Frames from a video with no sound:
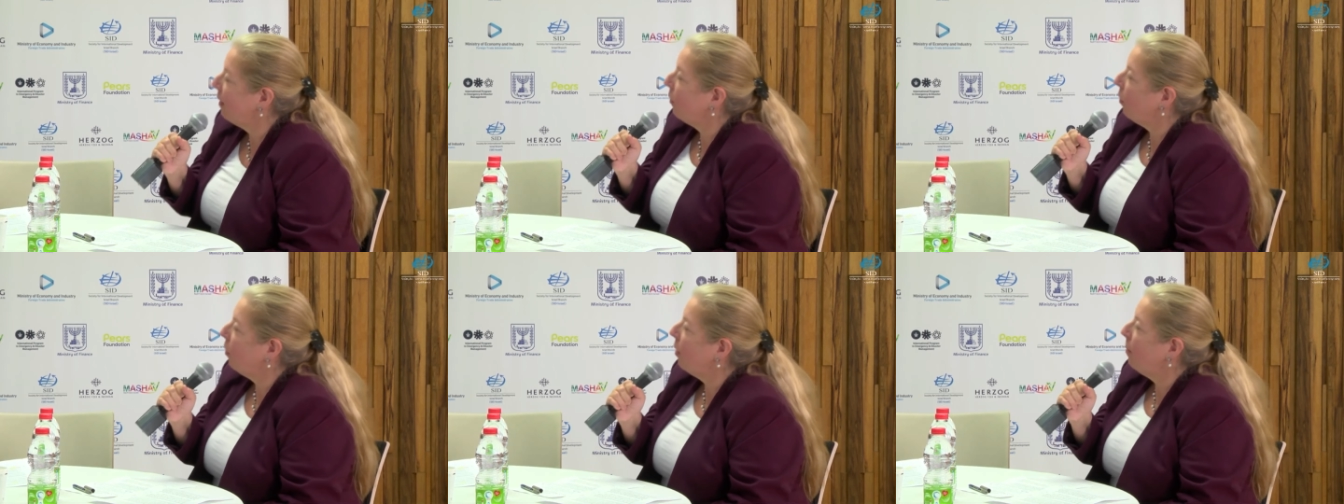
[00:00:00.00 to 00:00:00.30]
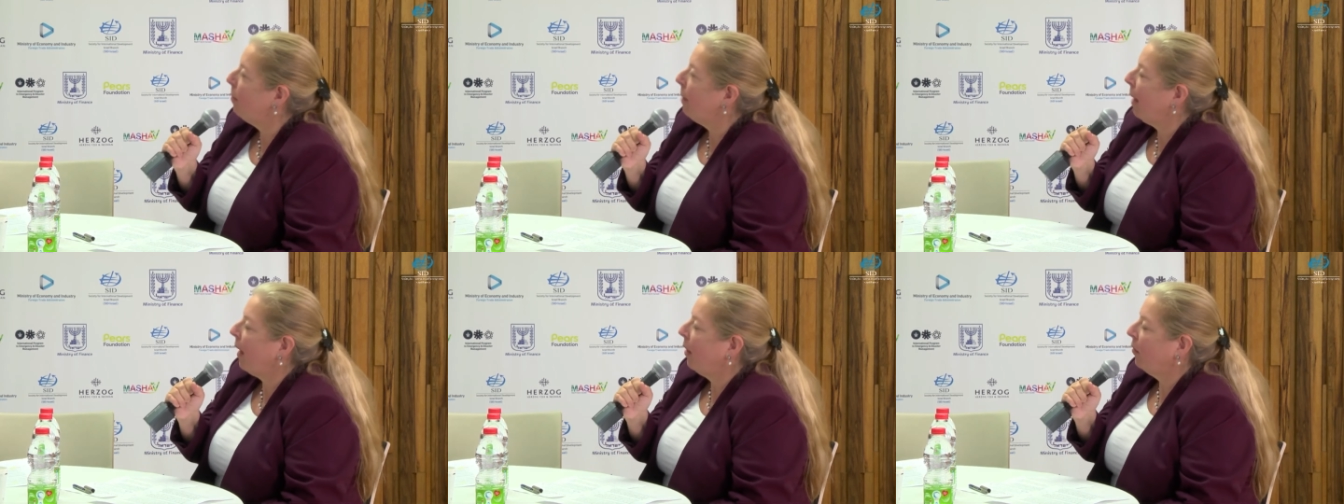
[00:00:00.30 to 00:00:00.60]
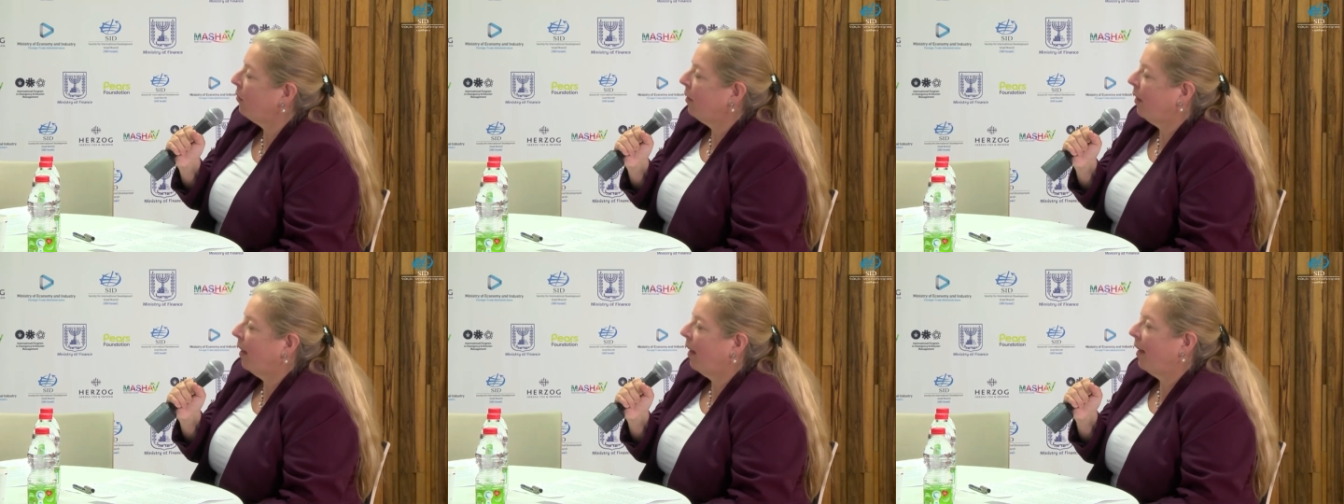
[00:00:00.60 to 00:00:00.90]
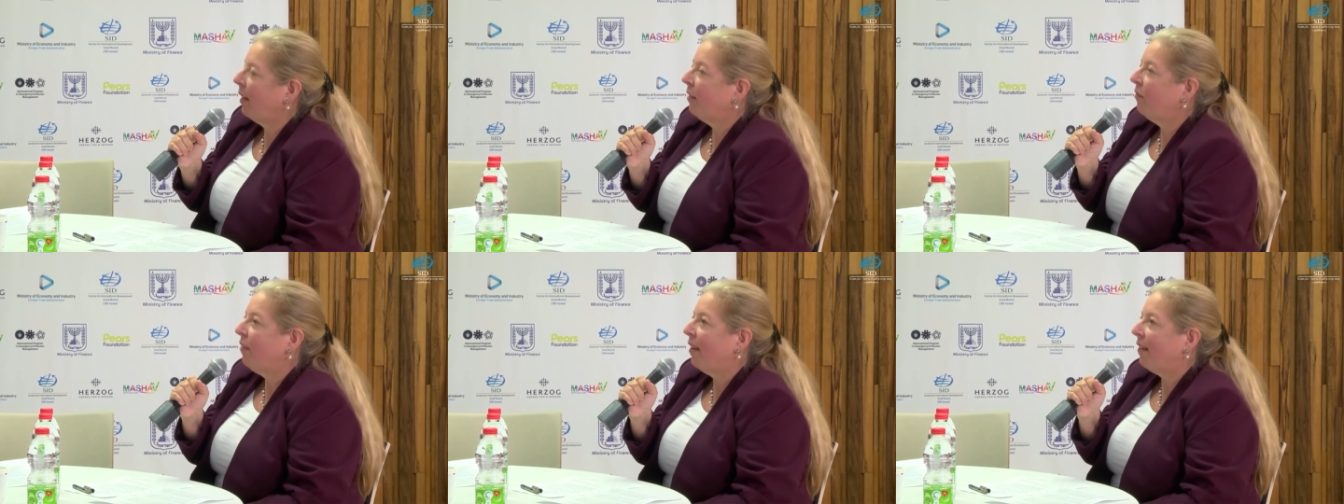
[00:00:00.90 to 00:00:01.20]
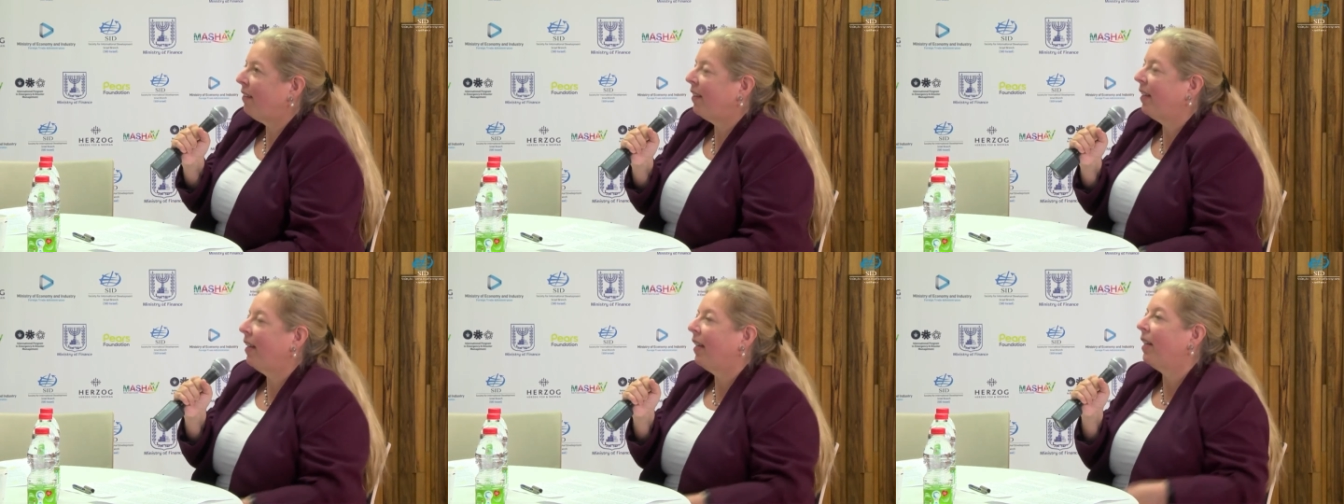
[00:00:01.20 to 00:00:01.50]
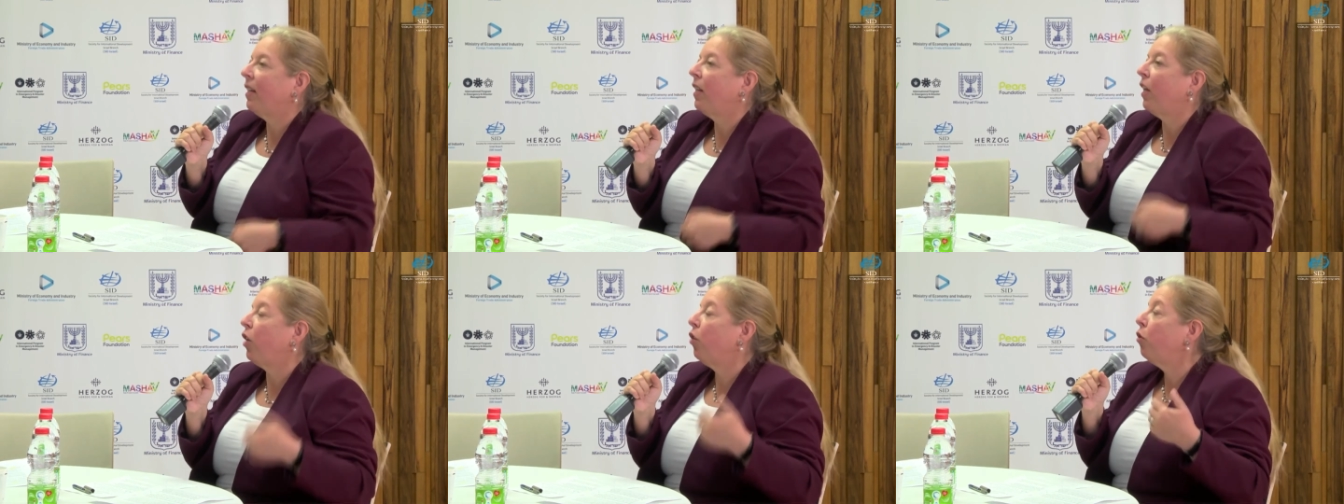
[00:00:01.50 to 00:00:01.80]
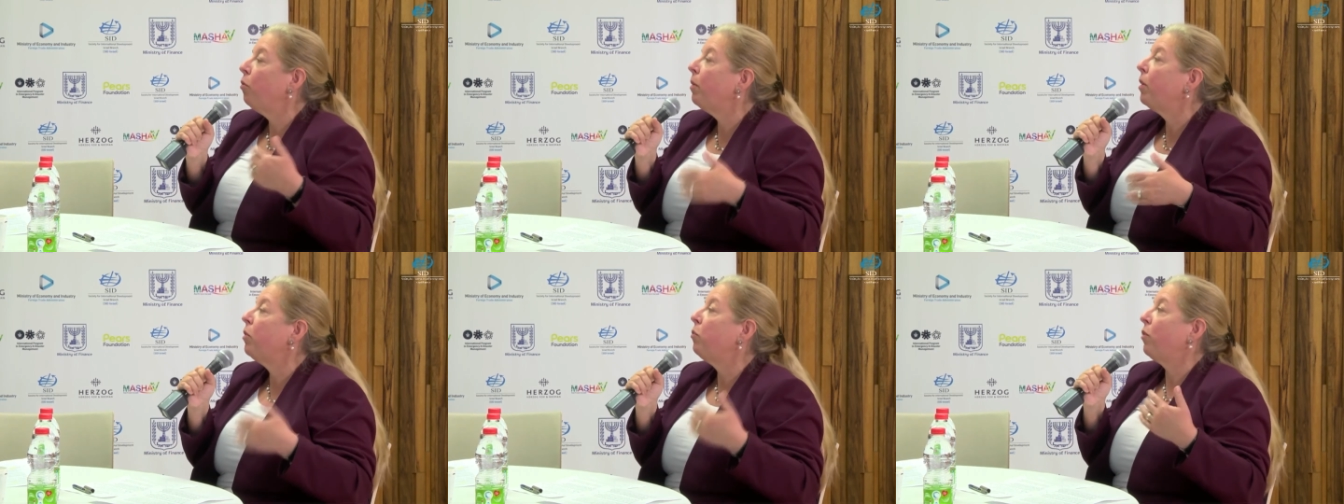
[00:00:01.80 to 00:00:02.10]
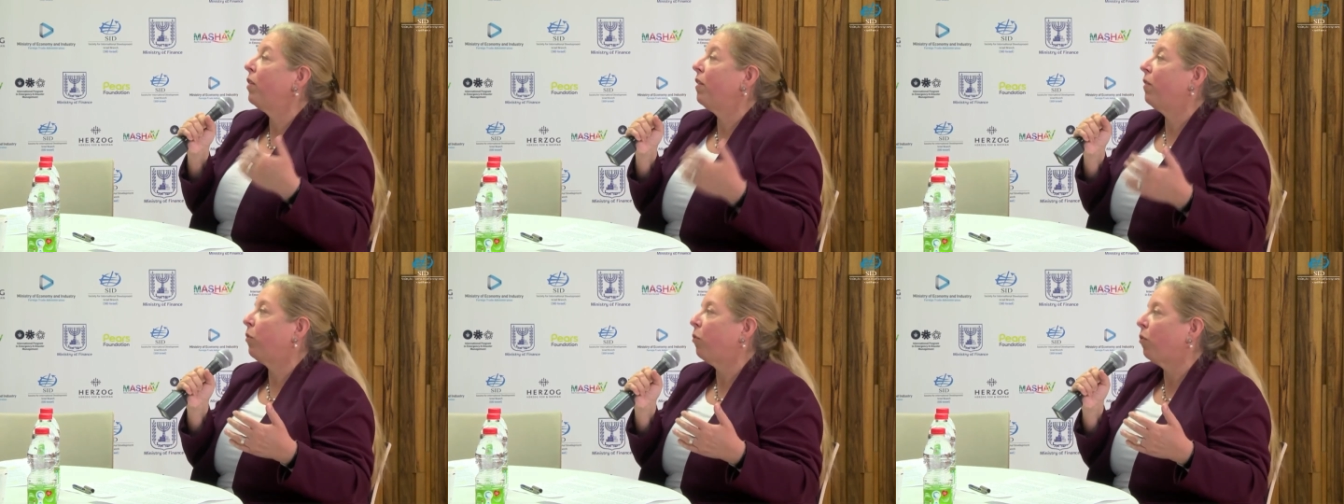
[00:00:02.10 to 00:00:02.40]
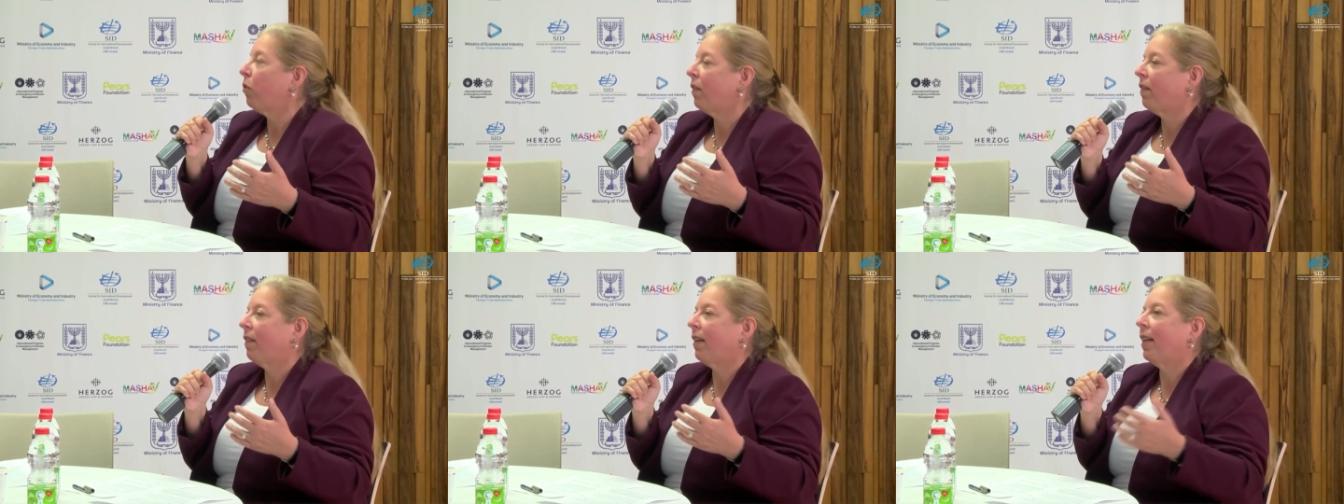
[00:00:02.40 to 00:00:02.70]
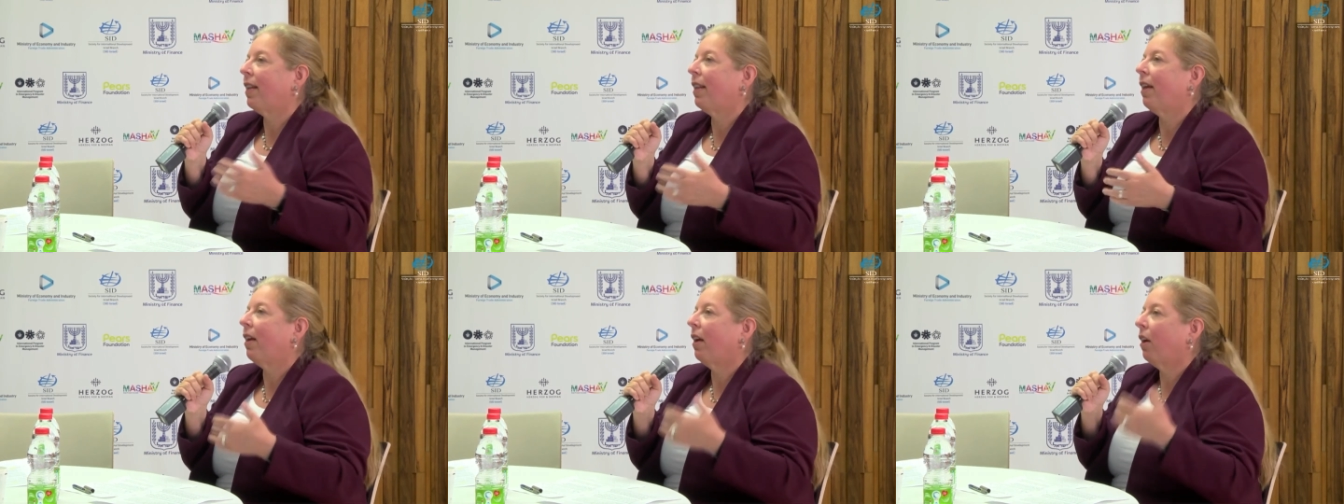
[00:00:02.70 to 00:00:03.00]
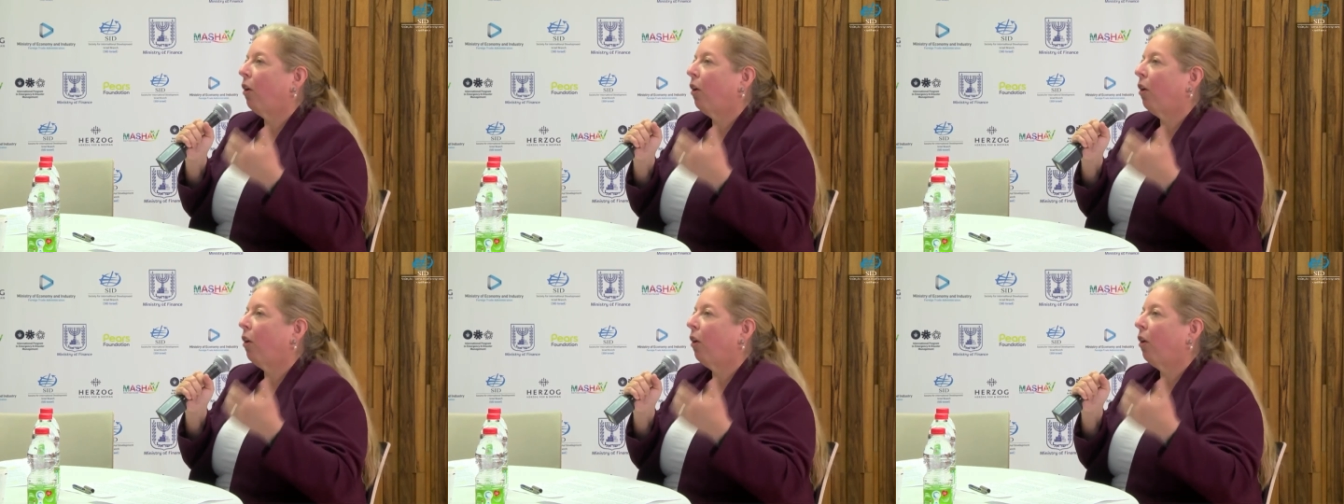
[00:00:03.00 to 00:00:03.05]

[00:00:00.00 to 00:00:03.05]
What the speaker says: It's all about investing in the human resource and